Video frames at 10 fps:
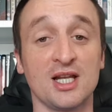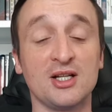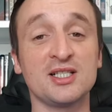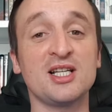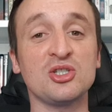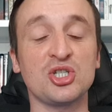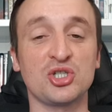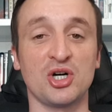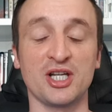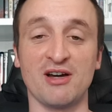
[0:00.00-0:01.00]
Now, this tells the
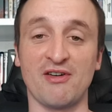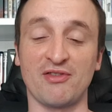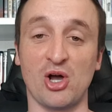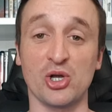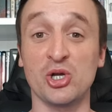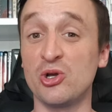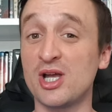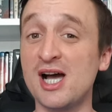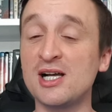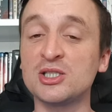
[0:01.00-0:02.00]
story of a vlogger who
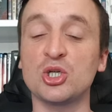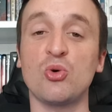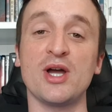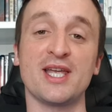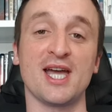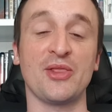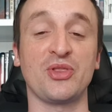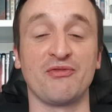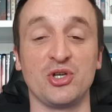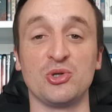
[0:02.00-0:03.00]
can't quite
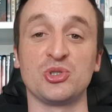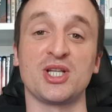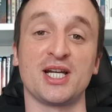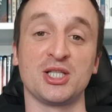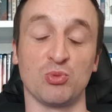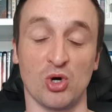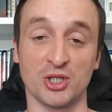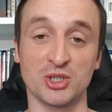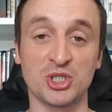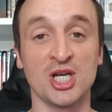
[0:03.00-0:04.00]
get the views that he
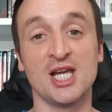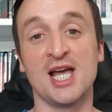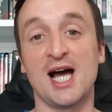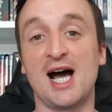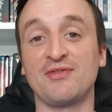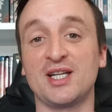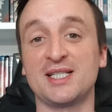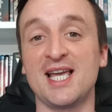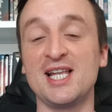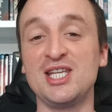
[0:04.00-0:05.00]
wants. After
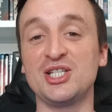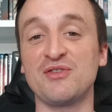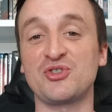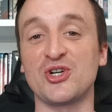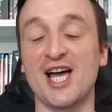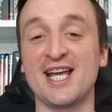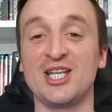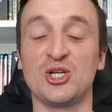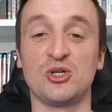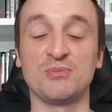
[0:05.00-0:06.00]
ten years of trying,
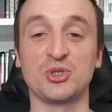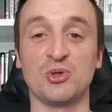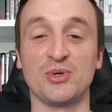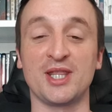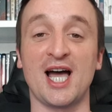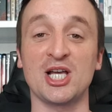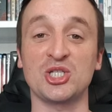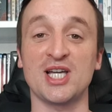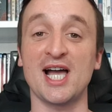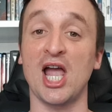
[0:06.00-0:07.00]
he comes up with
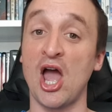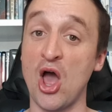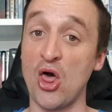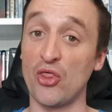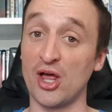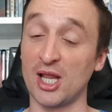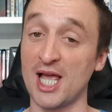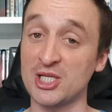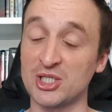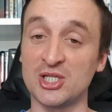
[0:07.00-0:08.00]
hashtag The
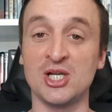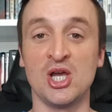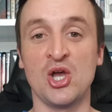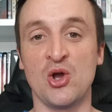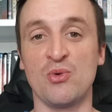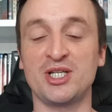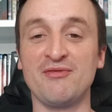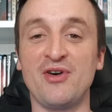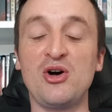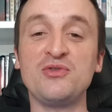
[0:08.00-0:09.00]
Lesson, which
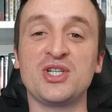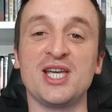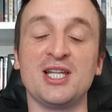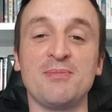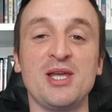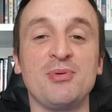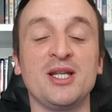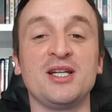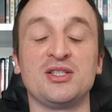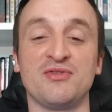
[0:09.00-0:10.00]
involves killing
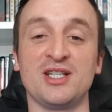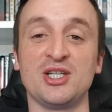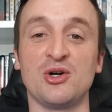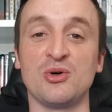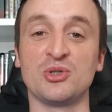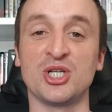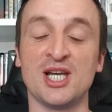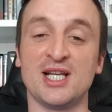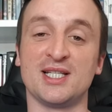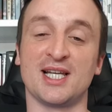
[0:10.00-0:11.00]
people in his videos
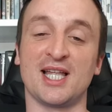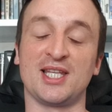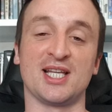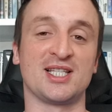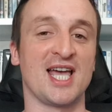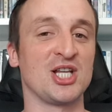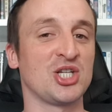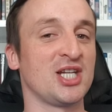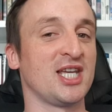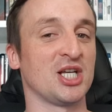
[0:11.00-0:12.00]
to get the
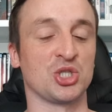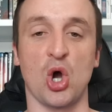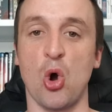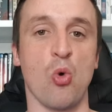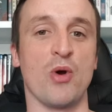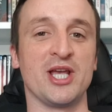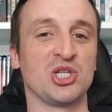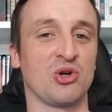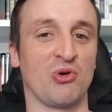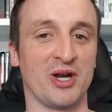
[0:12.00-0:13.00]
attention he has
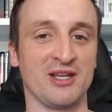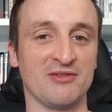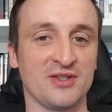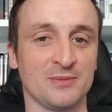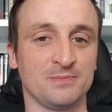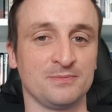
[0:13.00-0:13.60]
always craved.